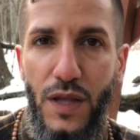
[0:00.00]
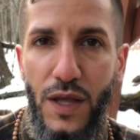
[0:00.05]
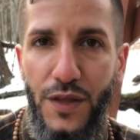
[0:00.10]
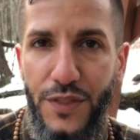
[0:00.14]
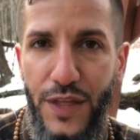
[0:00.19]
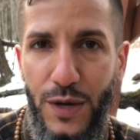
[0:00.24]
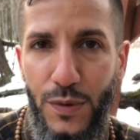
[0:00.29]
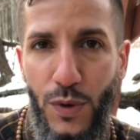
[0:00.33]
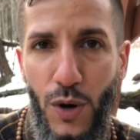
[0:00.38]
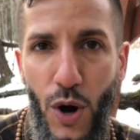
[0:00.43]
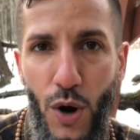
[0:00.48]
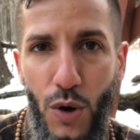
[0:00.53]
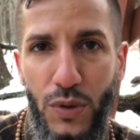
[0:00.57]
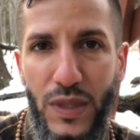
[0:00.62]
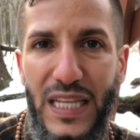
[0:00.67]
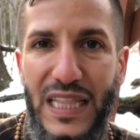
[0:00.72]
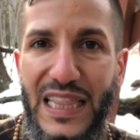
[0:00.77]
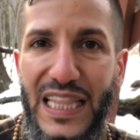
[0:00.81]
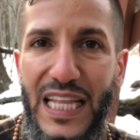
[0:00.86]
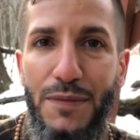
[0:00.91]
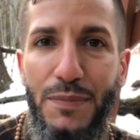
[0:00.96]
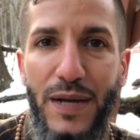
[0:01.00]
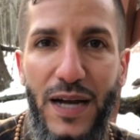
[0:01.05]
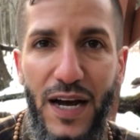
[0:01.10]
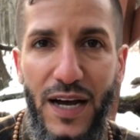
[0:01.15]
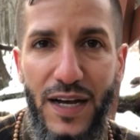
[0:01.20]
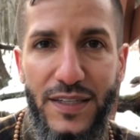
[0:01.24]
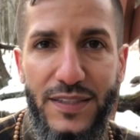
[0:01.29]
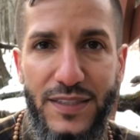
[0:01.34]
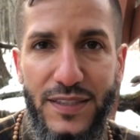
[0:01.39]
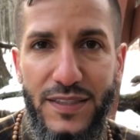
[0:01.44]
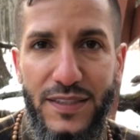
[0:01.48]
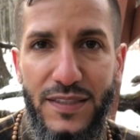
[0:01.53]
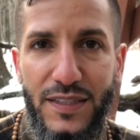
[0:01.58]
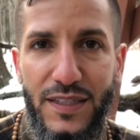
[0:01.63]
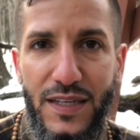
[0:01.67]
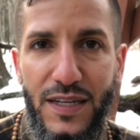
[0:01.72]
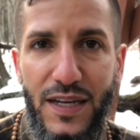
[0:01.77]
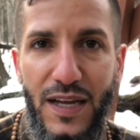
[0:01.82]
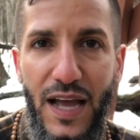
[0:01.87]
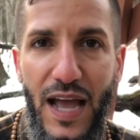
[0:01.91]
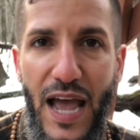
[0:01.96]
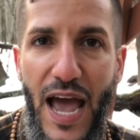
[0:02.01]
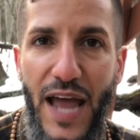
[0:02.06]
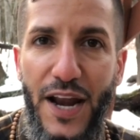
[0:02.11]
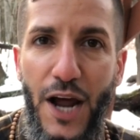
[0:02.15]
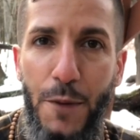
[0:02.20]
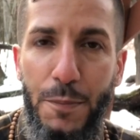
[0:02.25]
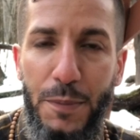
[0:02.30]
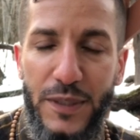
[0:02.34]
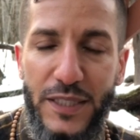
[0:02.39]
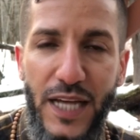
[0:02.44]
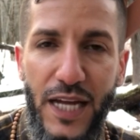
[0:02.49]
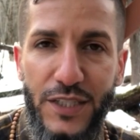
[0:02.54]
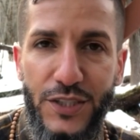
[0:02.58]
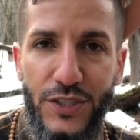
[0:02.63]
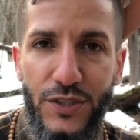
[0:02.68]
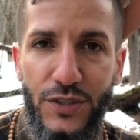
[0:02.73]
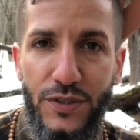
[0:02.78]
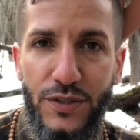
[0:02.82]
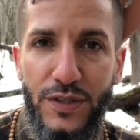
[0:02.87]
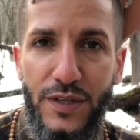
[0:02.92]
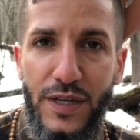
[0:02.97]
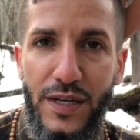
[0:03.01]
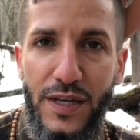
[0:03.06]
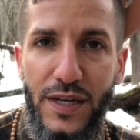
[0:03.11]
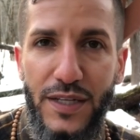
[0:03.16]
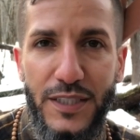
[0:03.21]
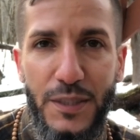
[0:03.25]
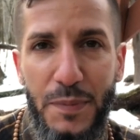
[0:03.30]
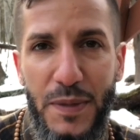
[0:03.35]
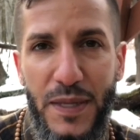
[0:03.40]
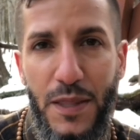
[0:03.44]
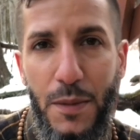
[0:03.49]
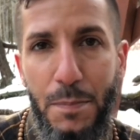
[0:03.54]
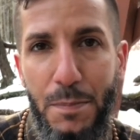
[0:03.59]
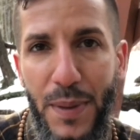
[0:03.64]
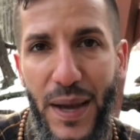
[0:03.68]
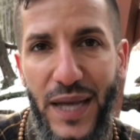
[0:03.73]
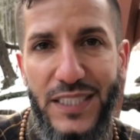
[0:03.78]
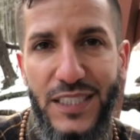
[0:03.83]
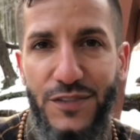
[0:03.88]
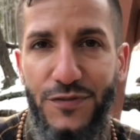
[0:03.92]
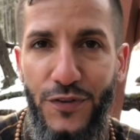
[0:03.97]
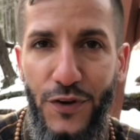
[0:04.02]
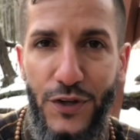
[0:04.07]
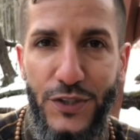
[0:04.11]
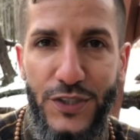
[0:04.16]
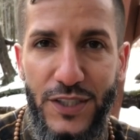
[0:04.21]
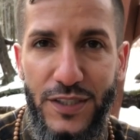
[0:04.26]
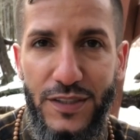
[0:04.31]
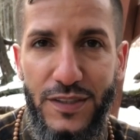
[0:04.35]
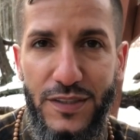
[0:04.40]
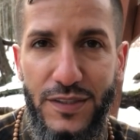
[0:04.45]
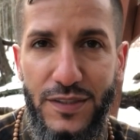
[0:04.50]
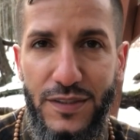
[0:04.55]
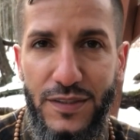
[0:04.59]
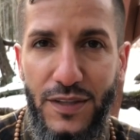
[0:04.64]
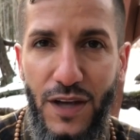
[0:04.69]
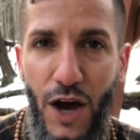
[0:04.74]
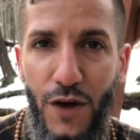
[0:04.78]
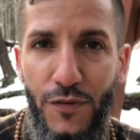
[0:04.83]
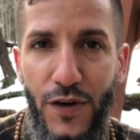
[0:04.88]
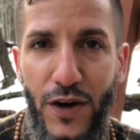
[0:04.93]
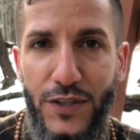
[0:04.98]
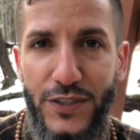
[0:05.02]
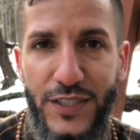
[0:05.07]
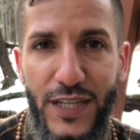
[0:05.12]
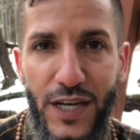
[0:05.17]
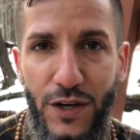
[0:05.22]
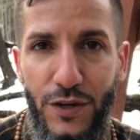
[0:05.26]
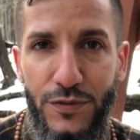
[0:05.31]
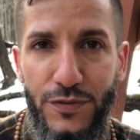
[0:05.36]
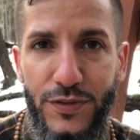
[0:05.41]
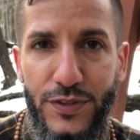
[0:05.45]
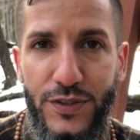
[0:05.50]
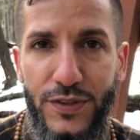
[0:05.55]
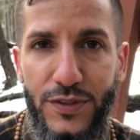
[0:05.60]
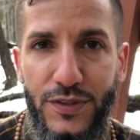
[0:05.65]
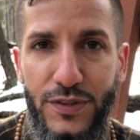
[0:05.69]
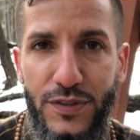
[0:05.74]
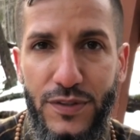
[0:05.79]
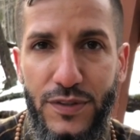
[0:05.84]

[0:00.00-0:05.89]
They will only limit us and our potential to be the best versions of ourselves.